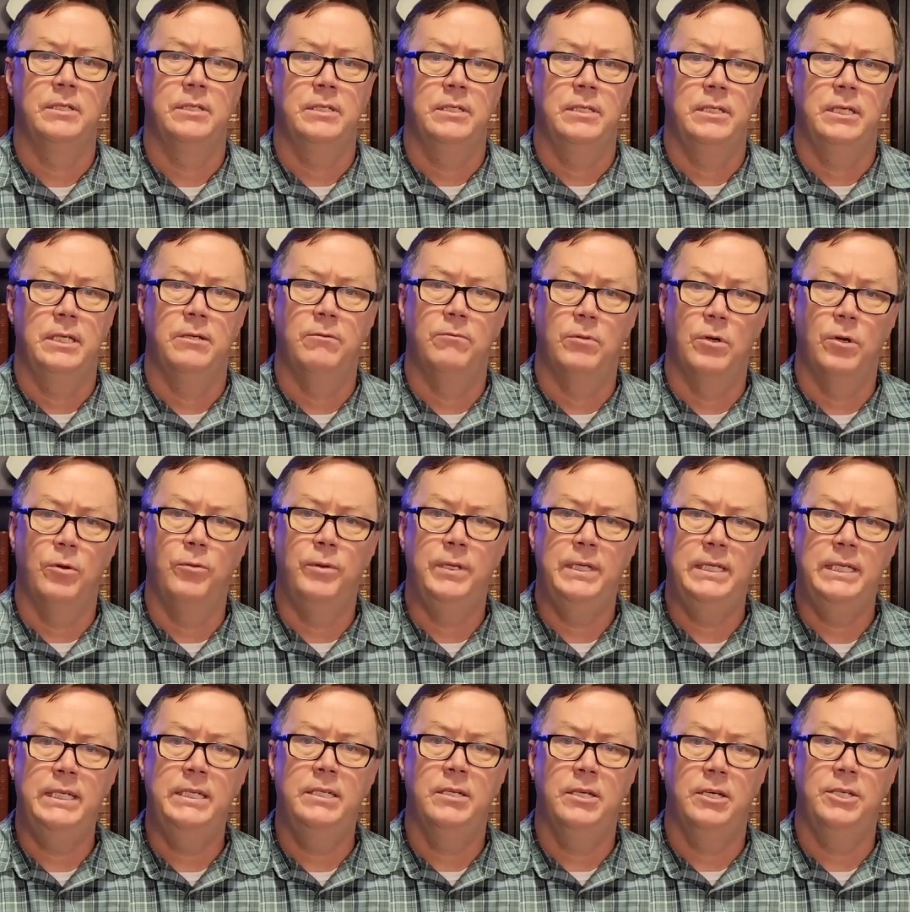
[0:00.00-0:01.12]
And what we
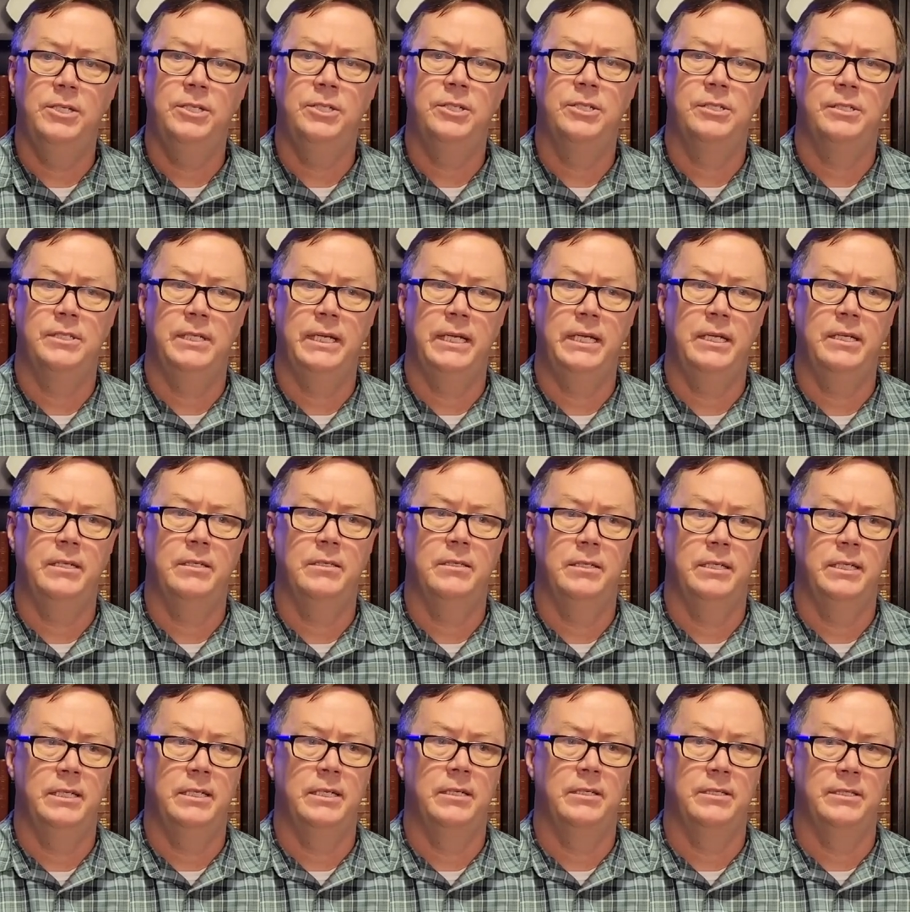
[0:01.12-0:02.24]
need to understand
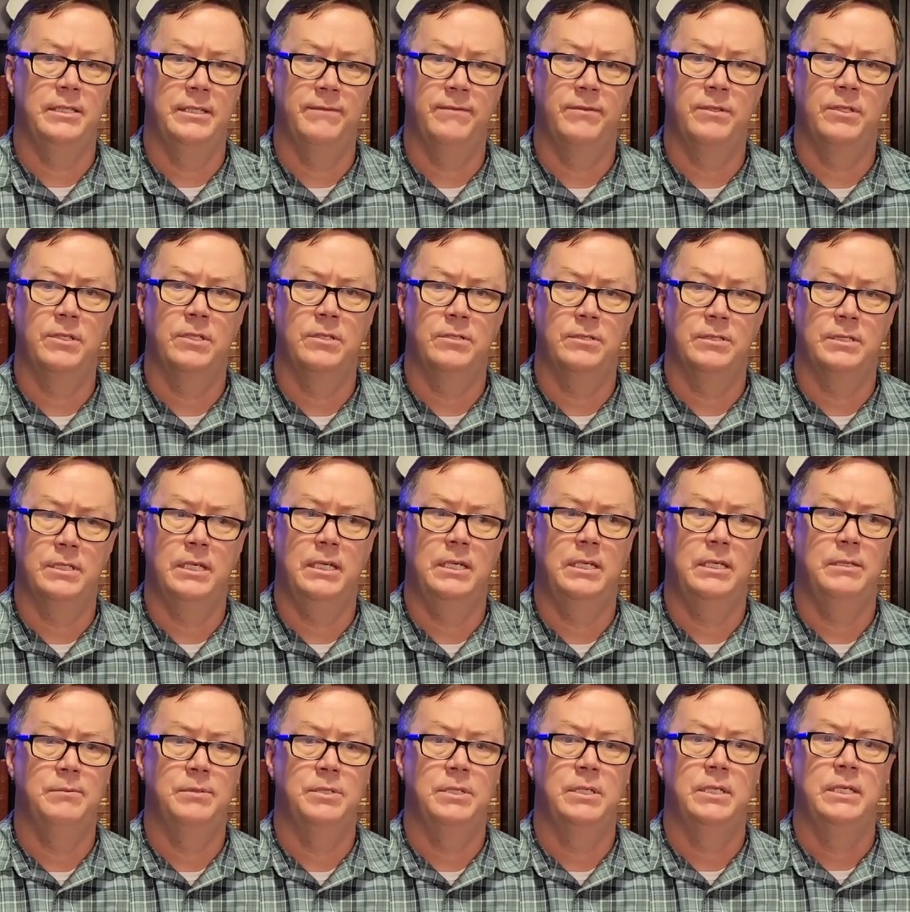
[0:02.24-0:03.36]
in our difficult
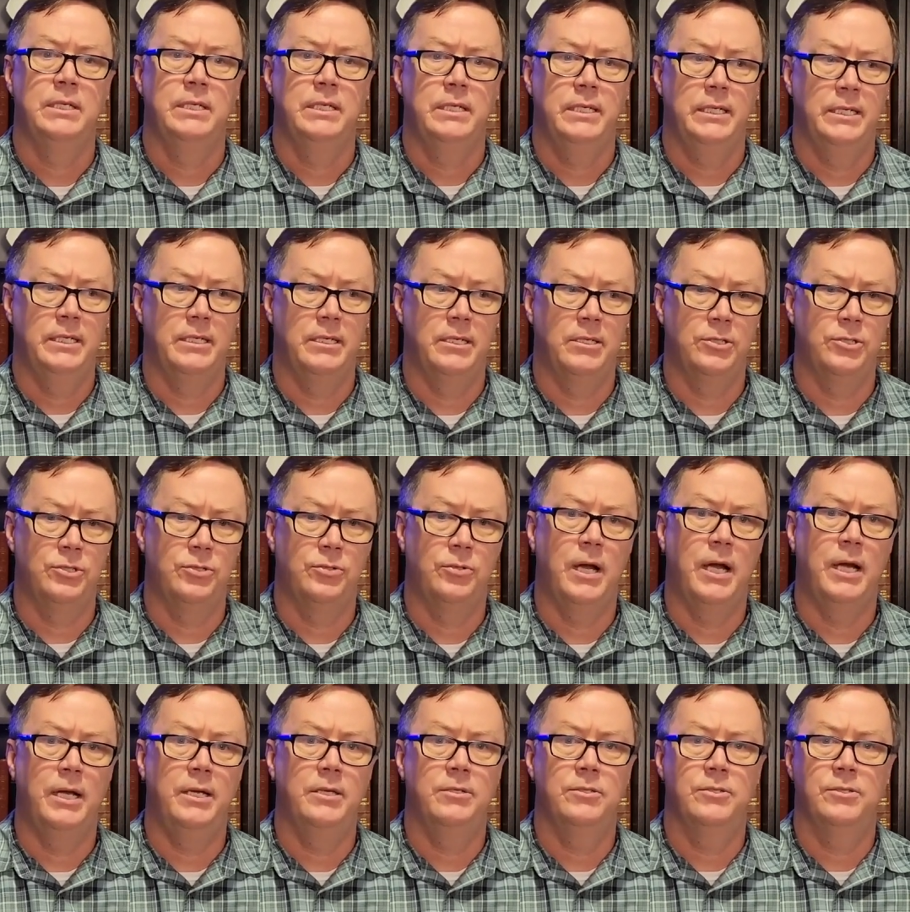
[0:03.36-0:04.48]
times, in our
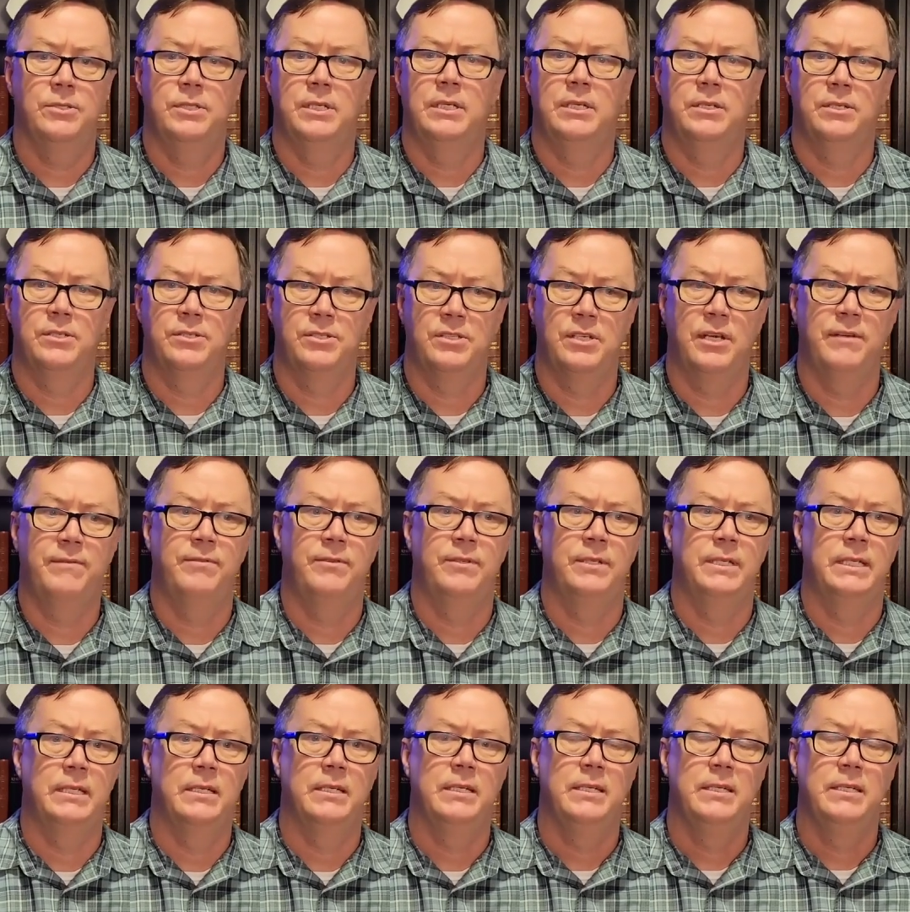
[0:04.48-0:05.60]
trials, in our
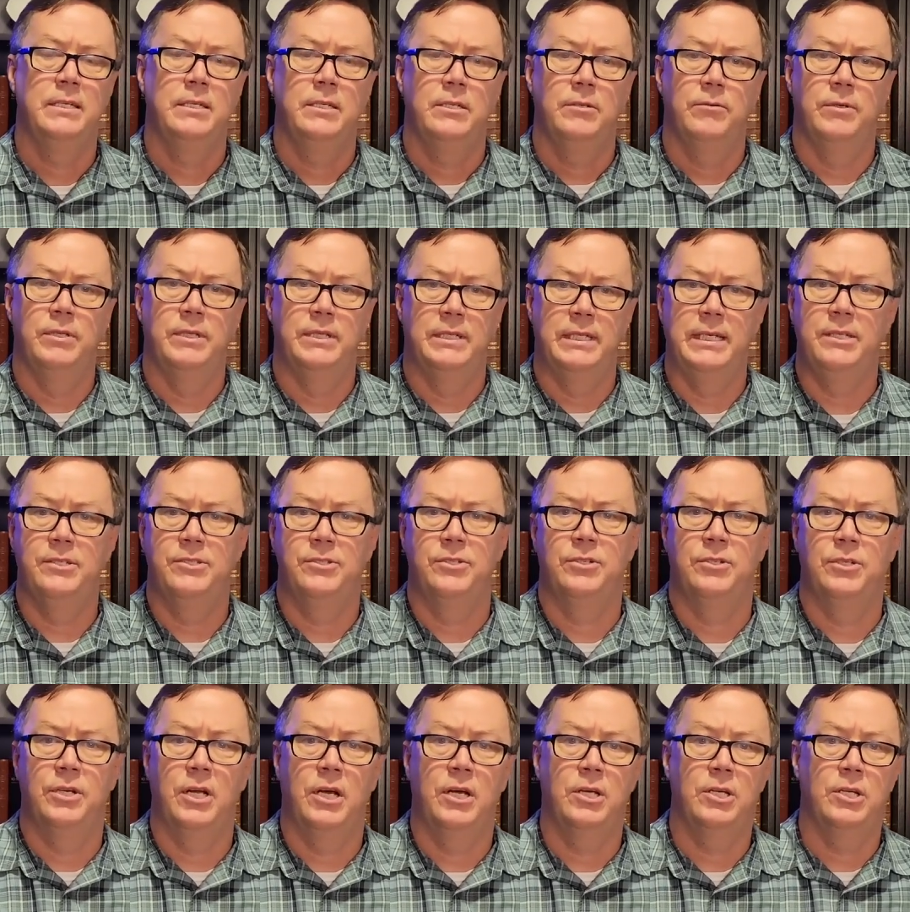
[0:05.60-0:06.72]
suffering, when things are
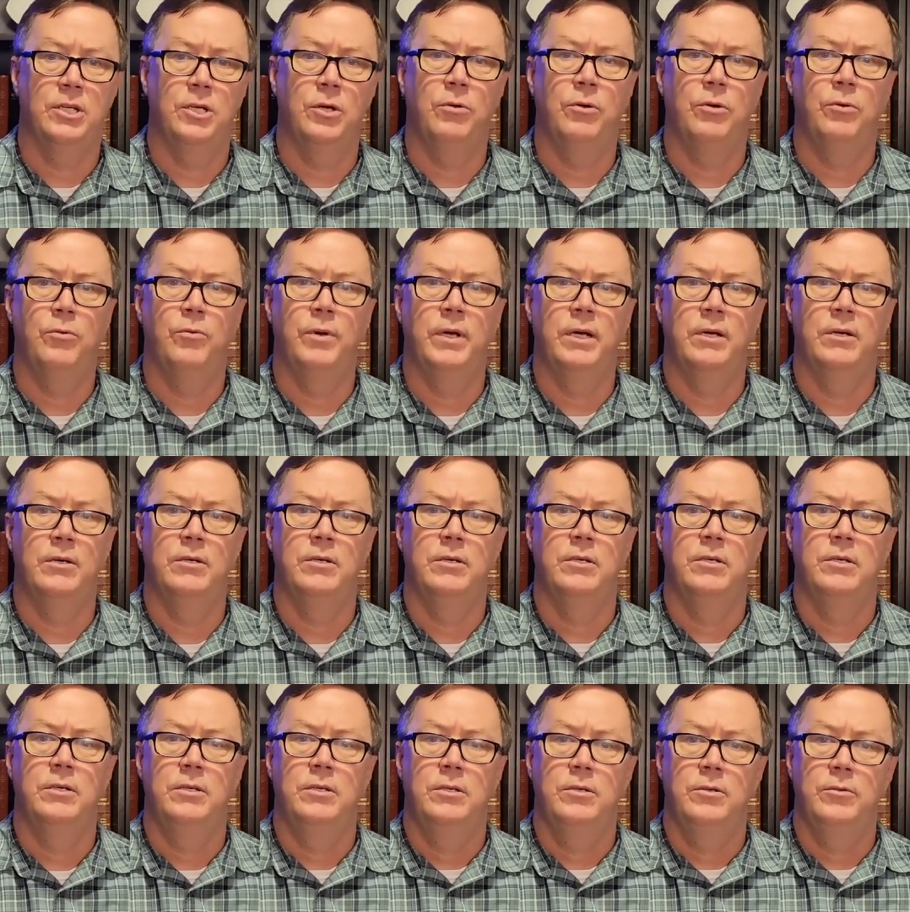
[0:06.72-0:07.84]
not going well,
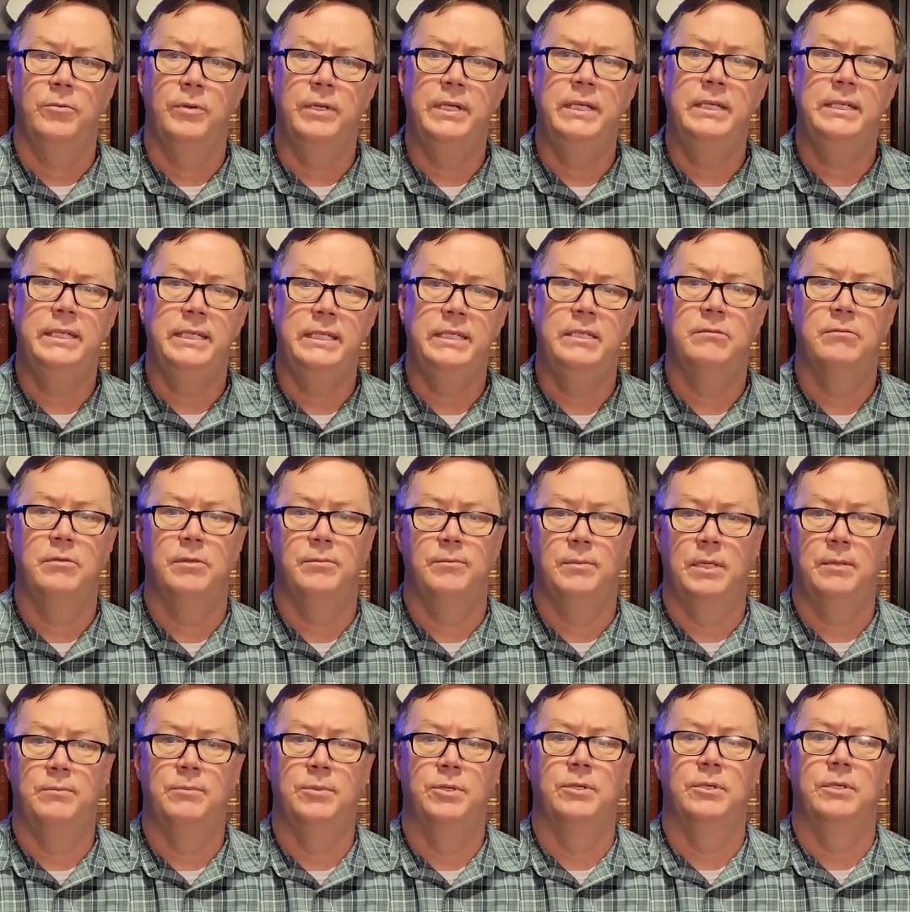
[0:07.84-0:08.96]
we need to
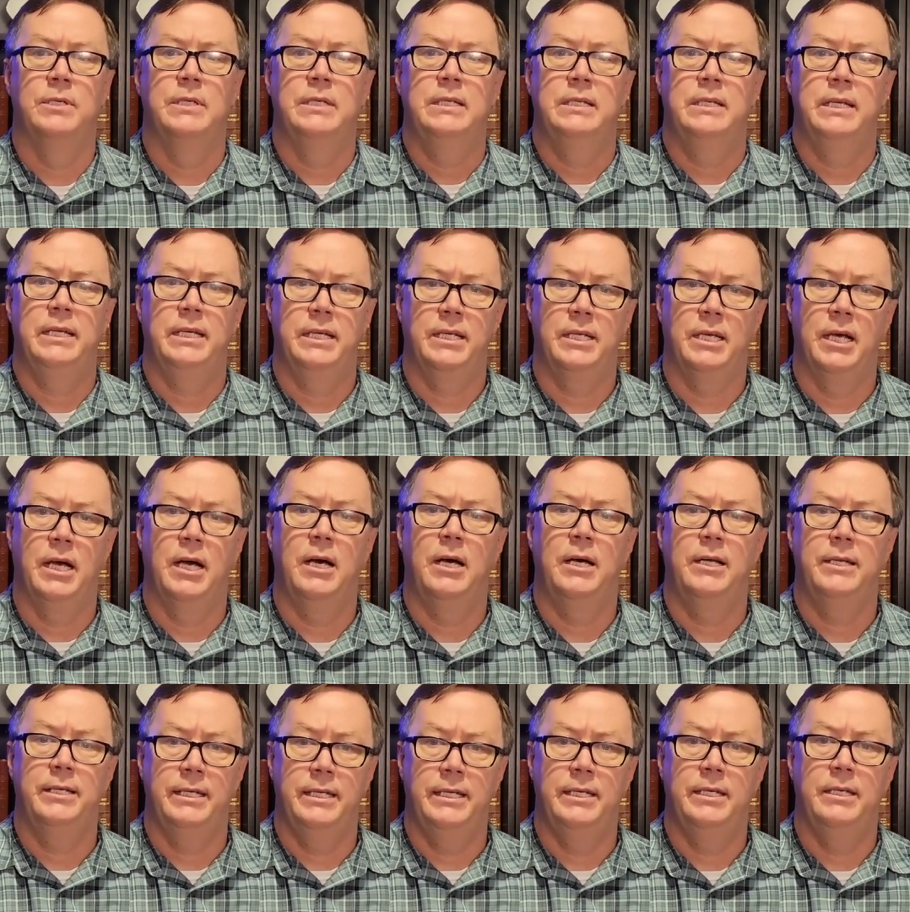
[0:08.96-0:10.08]
remember that God
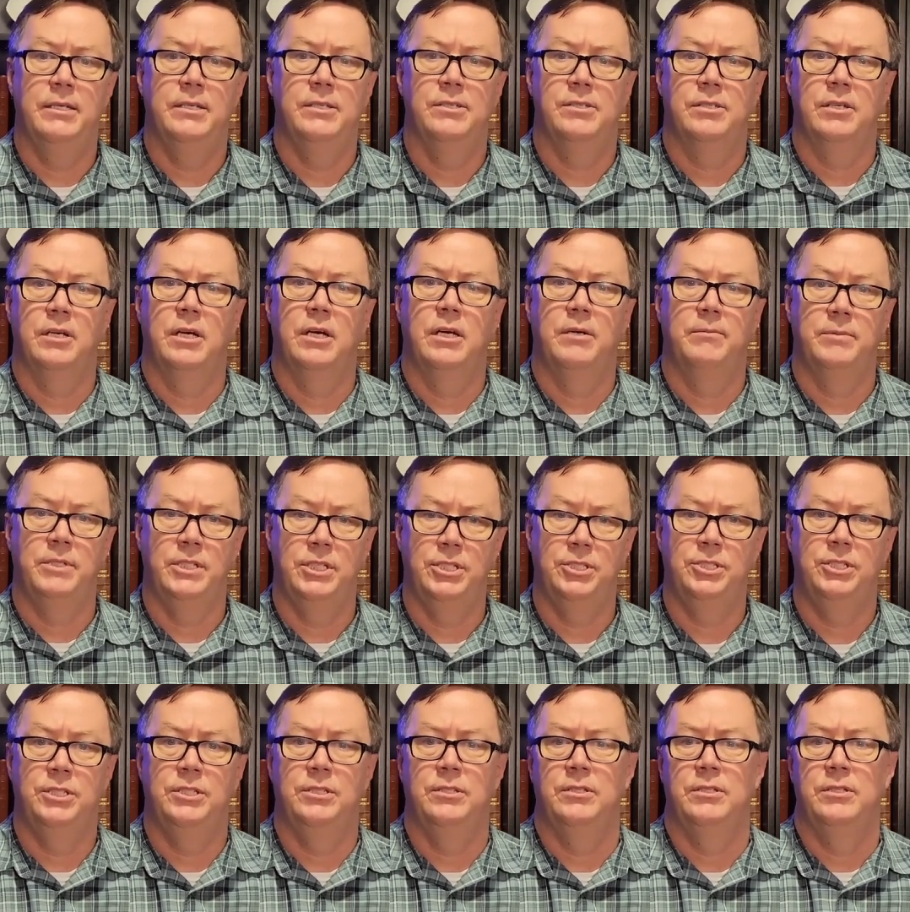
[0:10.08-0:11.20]
is
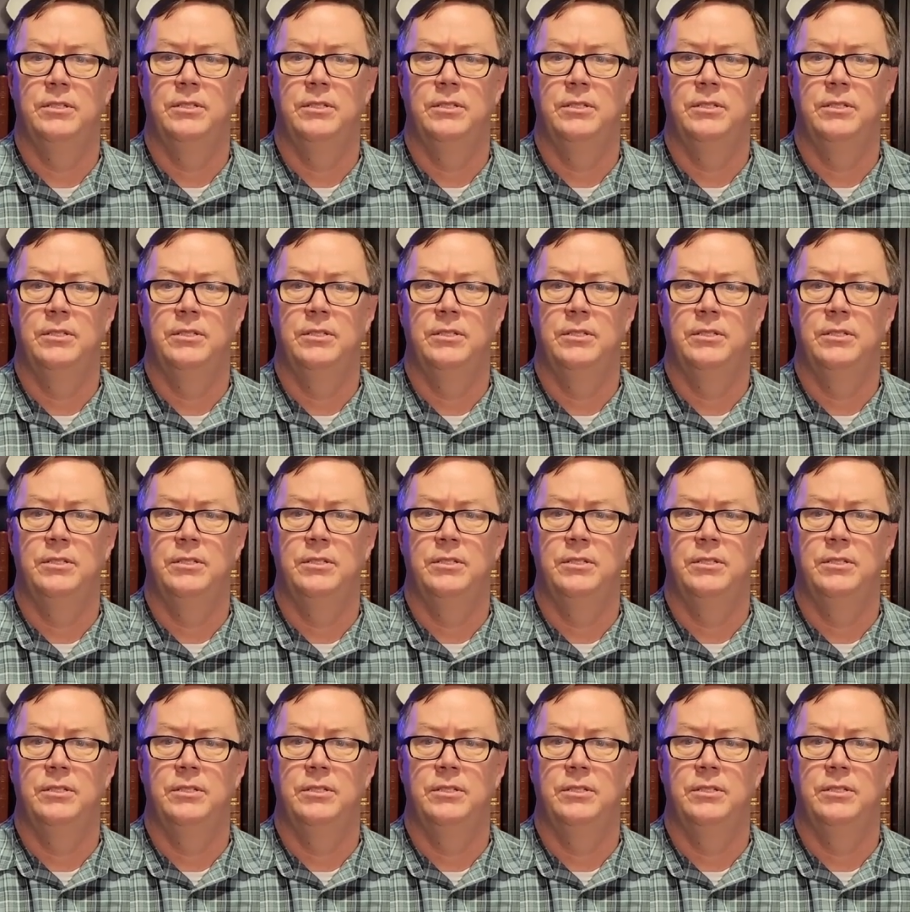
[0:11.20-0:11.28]
omniscient.